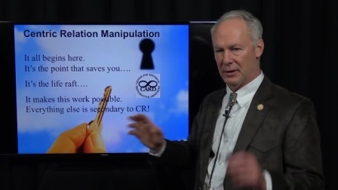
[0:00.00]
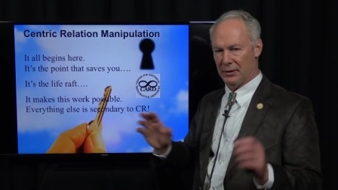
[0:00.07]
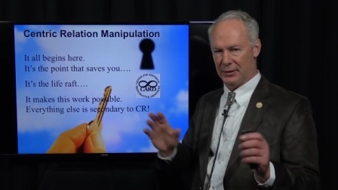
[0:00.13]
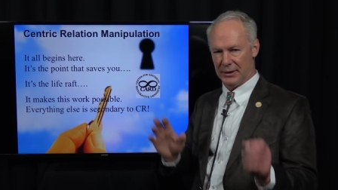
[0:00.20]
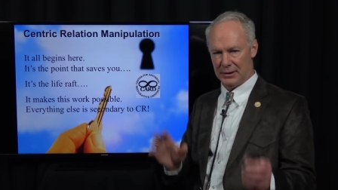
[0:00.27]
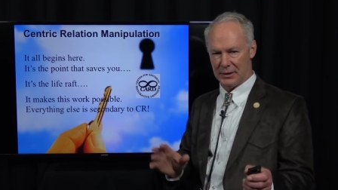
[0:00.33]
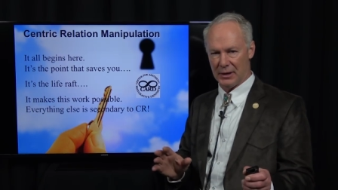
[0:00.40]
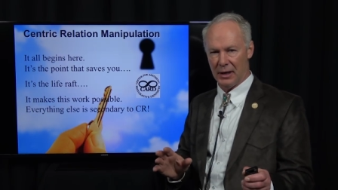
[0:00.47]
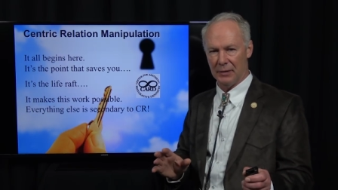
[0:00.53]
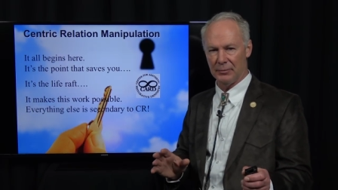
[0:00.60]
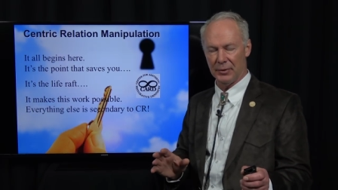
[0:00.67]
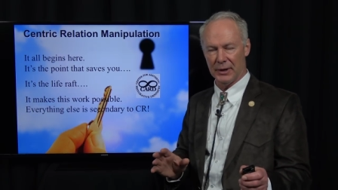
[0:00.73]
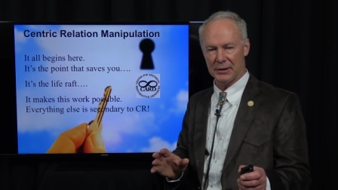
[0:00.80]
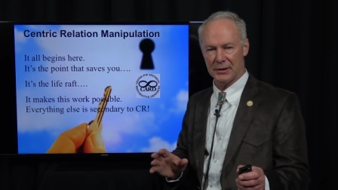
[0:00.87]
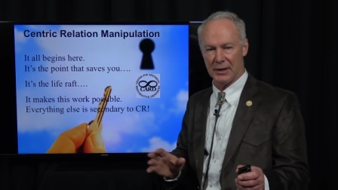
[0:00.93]
on these
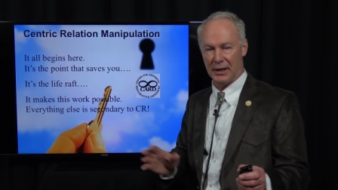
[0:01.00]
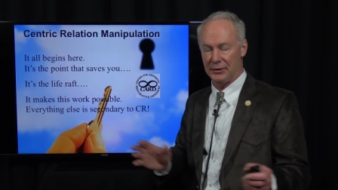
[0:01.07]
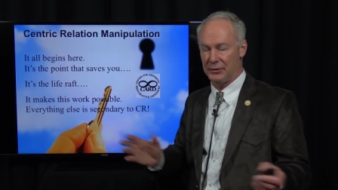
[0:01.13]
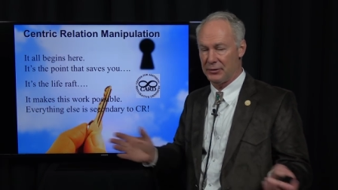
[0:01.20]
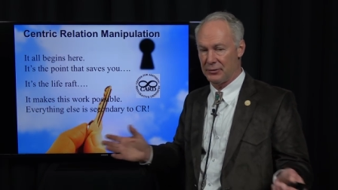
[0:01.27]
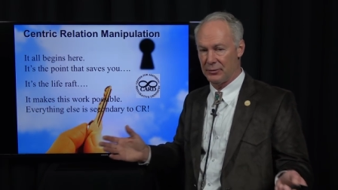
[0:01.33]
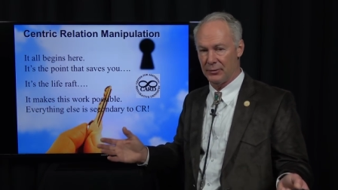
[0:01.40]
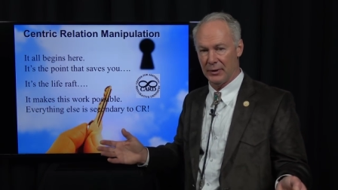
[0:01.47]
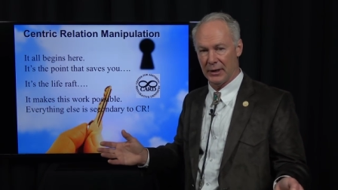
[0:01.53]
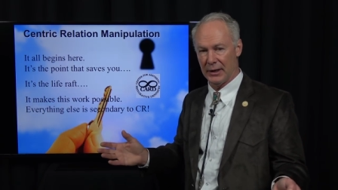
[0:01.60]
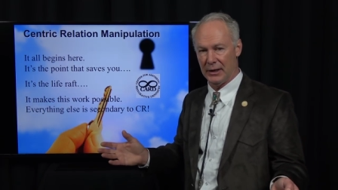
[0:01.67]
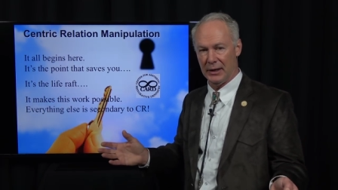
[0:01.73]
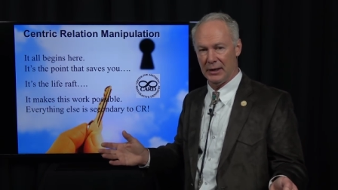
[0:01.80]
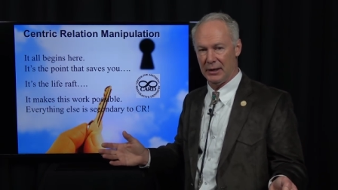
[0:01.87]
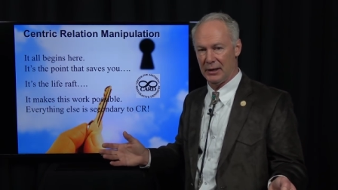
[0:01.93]
complex cases or really
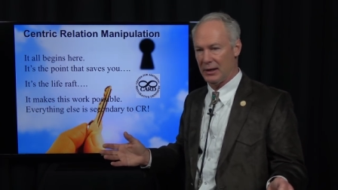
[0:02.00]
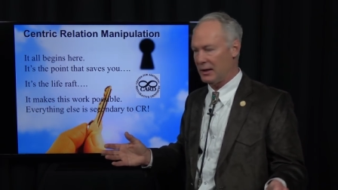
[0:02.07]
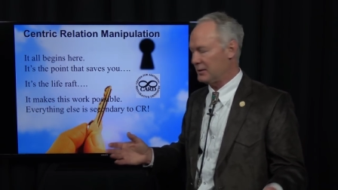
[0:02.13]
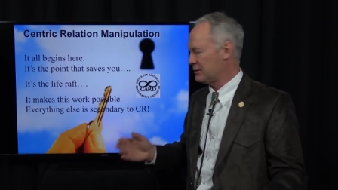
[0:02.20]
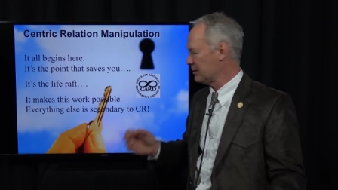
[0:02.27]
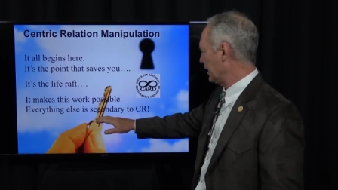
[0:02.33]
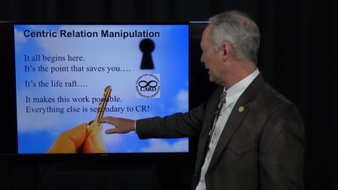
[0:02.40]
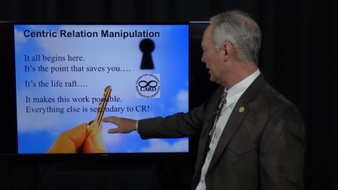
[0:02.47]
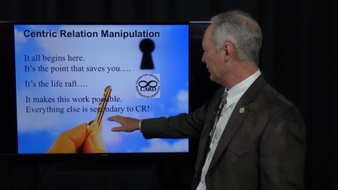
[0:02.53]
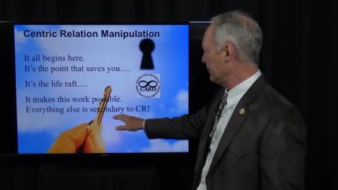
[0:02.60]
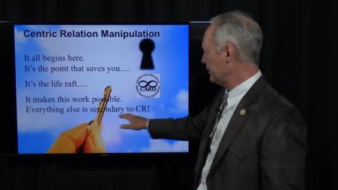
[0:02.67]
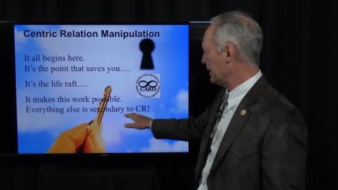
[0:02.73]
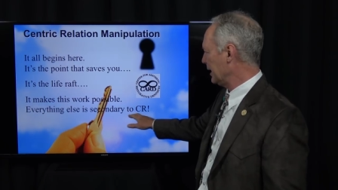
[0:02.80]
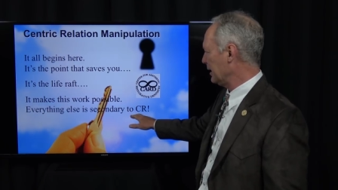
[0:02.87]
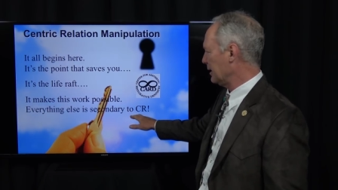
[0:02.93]
any case.
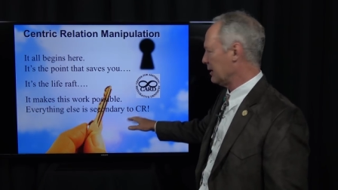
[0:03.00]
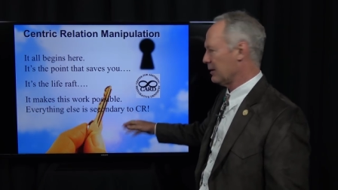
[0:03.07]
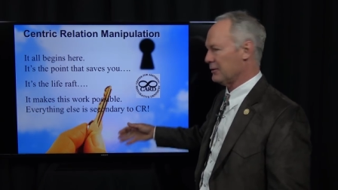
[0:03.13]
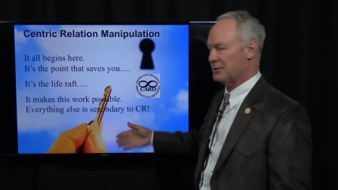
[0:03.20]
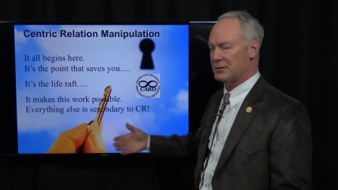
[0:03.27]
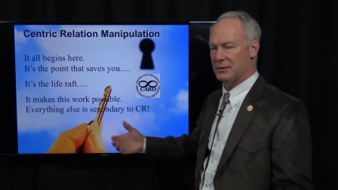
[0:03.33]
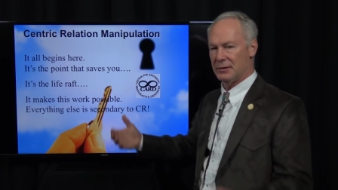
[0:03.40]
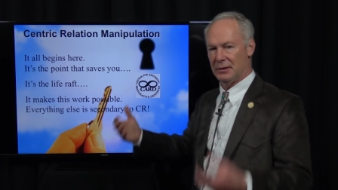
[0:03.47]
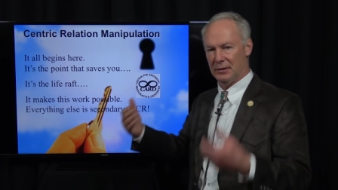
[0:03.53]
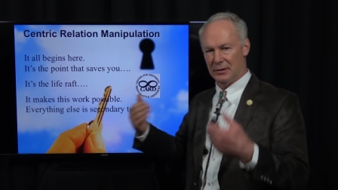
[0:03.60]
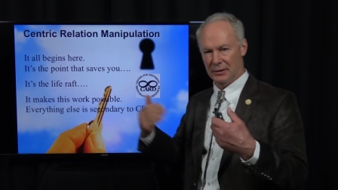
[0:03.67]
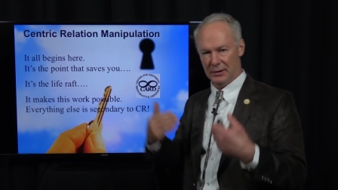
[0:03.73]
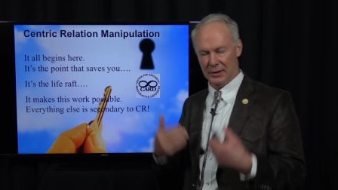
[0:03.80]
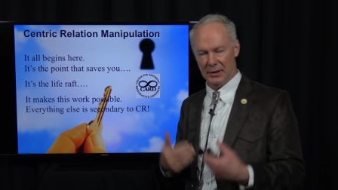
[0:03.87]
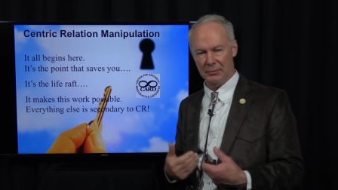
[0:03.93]
Everything else,
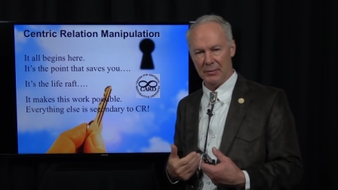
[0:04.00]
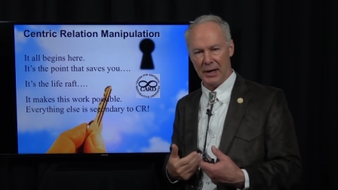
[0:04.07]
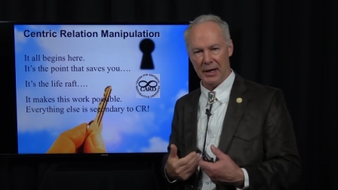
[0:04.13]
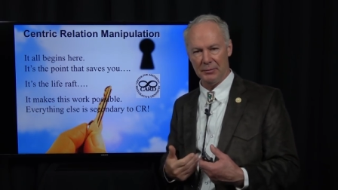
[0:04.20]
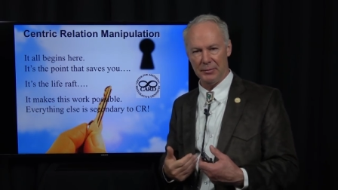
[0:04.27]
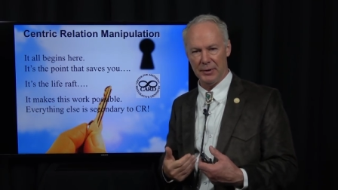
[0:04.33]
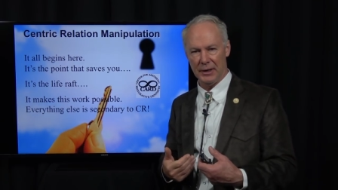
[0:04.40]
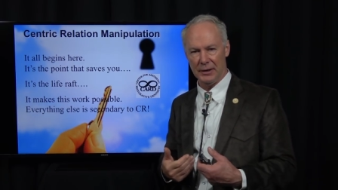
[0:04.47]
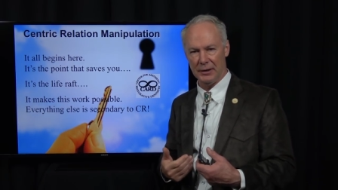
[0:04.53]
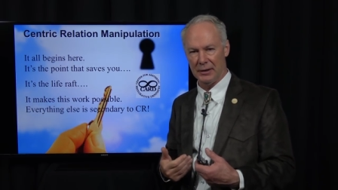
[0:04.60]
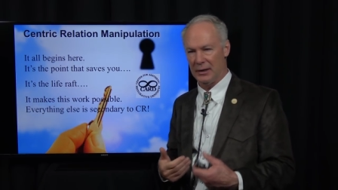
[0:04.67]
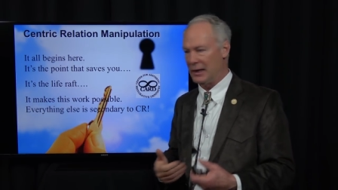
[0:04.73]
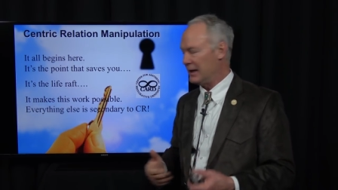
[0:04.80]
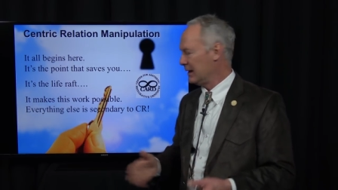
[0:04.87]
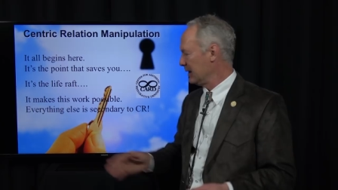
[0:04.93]
in my
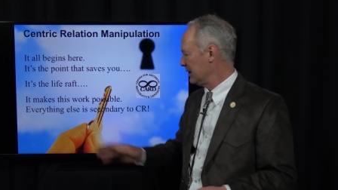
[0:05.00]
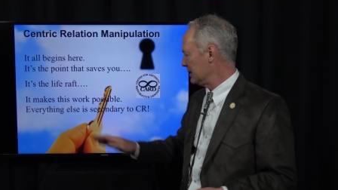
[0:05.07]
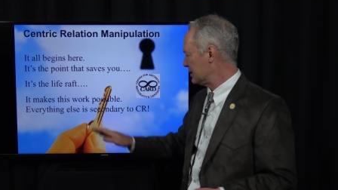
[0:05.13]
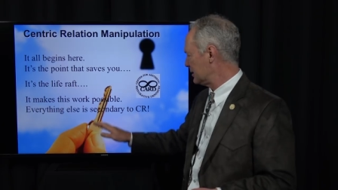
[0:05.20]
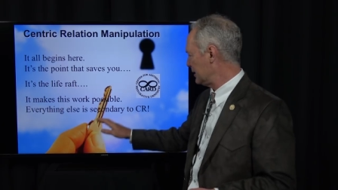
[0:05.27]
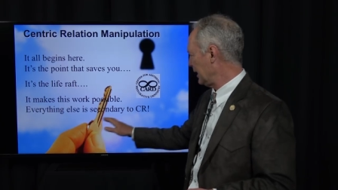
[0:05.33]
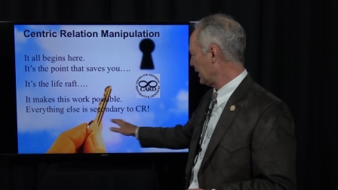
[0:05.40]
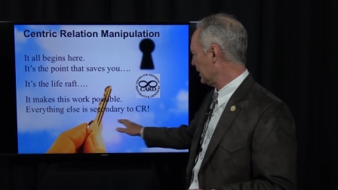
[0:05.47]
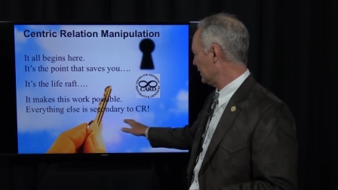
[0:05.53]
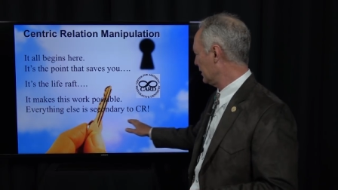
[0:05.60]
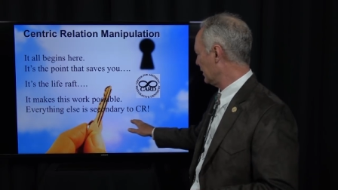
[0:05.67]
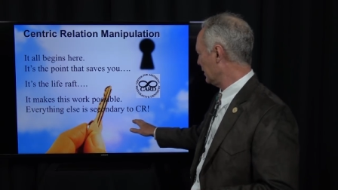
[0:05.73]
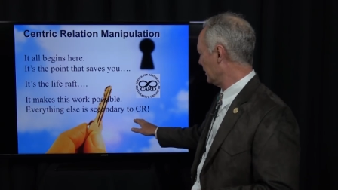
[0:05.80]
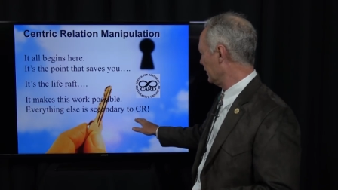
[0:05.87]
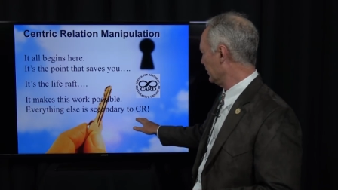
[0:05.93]
opinion, is
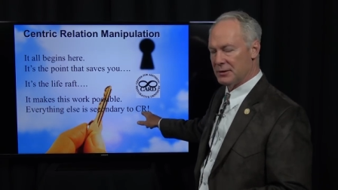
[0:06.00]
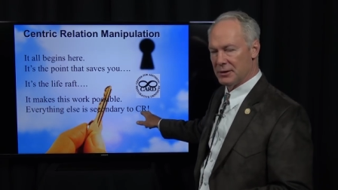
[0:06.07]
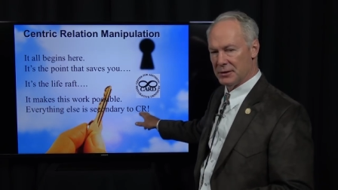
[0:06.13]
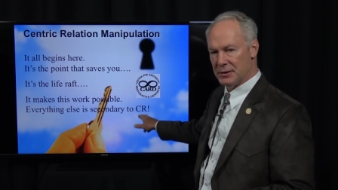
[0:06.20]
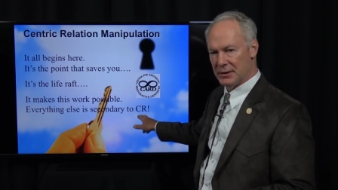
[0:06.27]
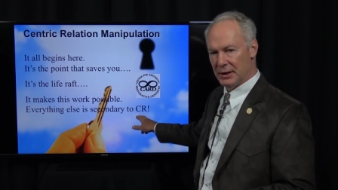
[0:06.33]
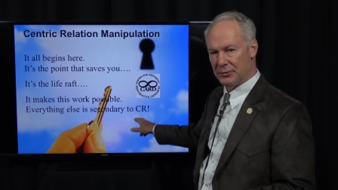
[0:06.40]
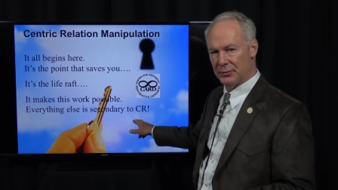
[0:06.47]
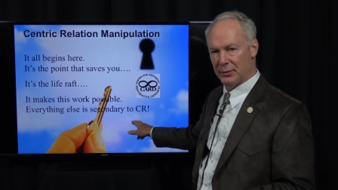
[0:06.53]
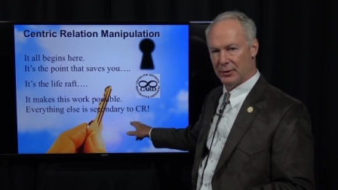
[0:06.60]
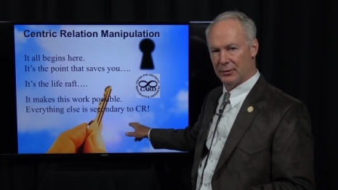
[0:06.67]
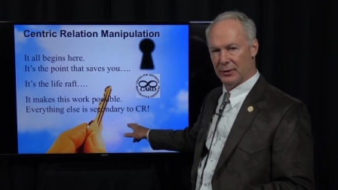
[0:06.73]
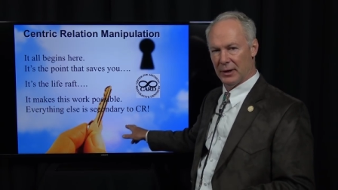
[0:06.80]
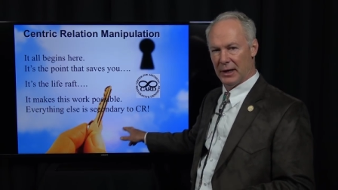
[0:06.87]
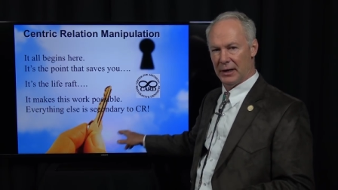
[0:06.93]
secondary to
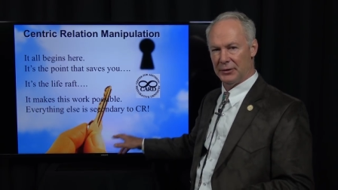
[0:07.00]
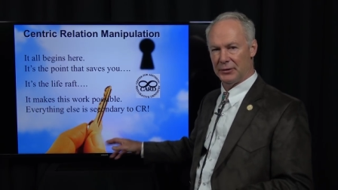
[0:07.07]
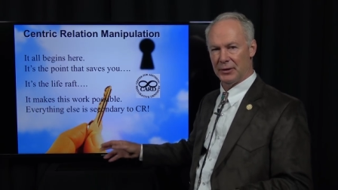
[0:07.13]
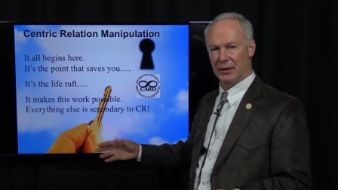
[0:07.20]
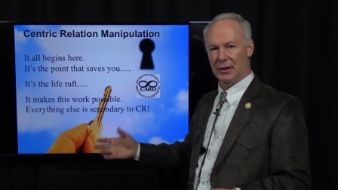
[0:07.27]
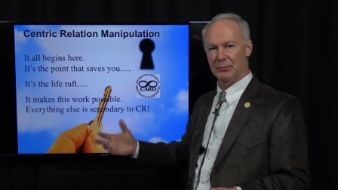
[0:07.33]
centric relation